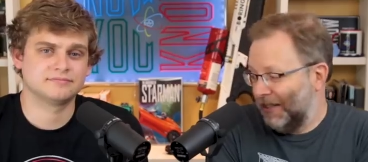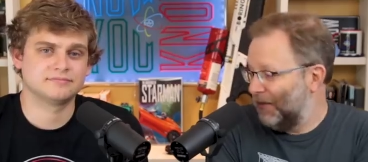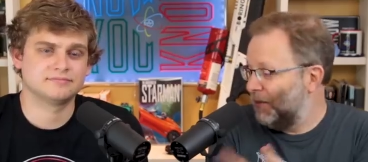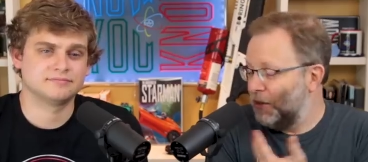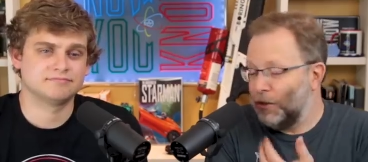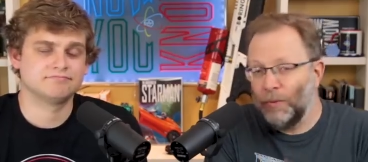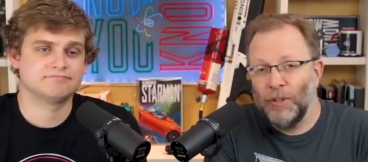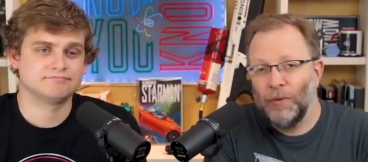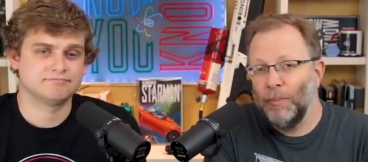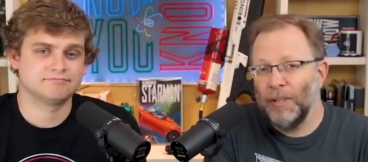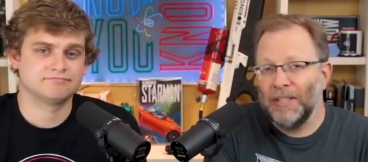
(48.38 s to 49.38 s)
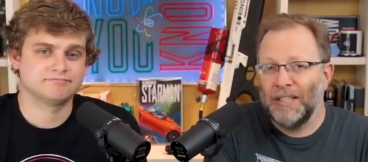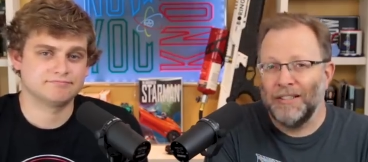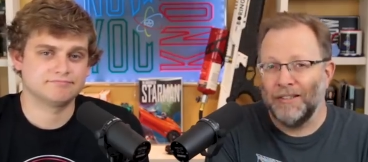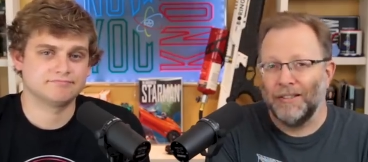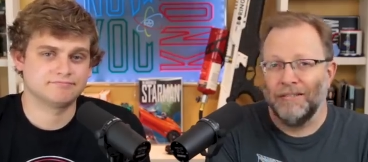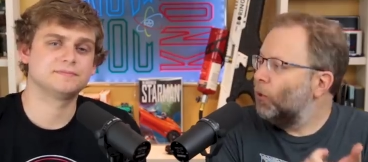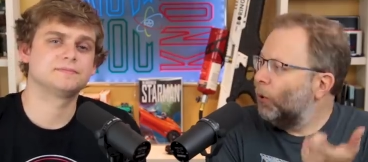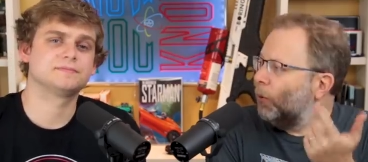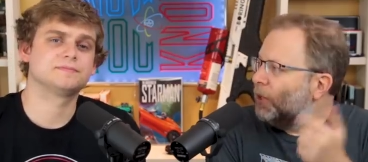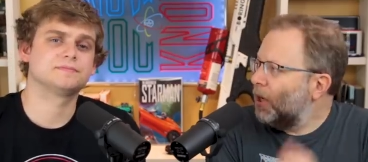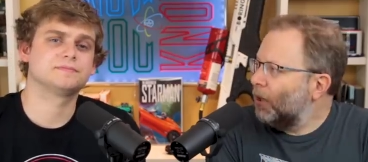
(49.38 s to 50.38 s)
Speaker 1: even if it's a Rich Rebuilds t shirt. So,
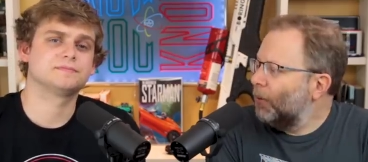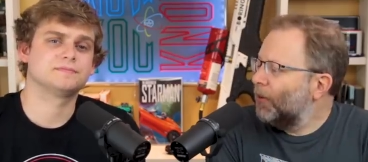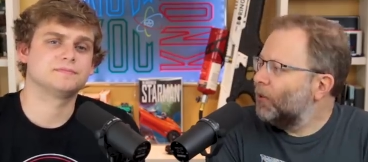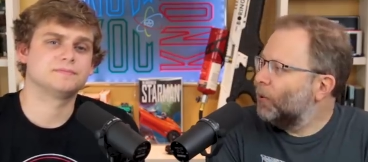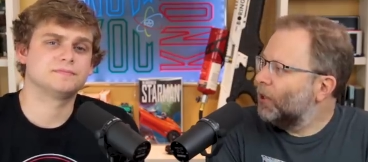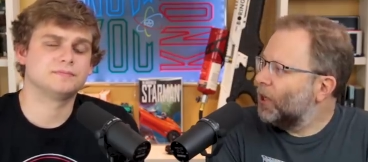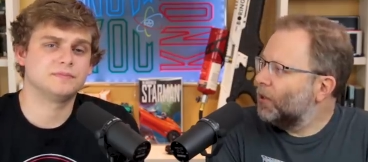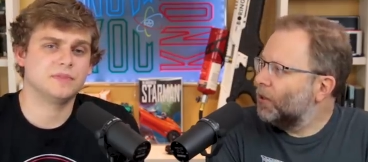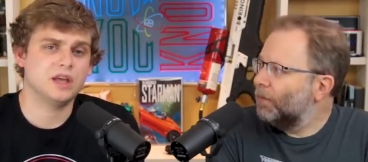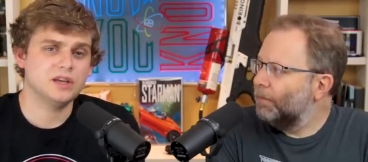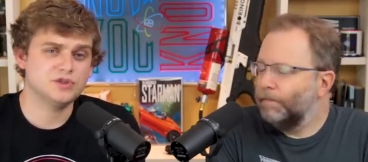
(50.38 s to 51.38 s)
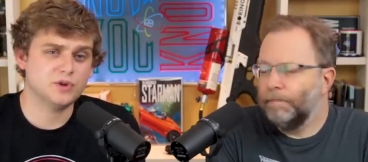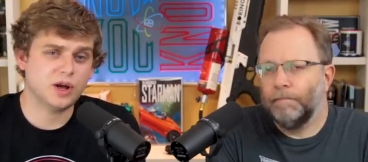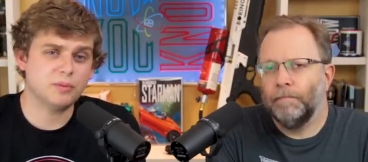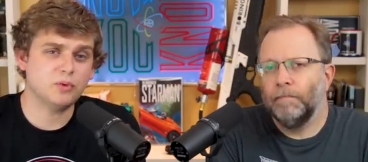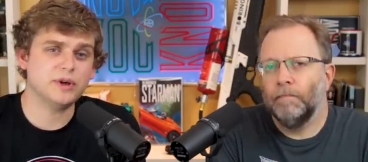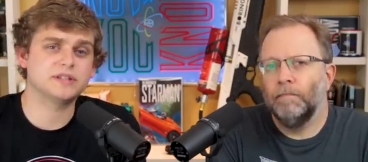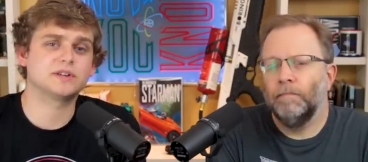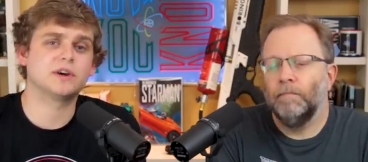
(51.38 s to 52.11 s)
what are we talking about this week, Jess?
Speaker 2: So, a couple weeks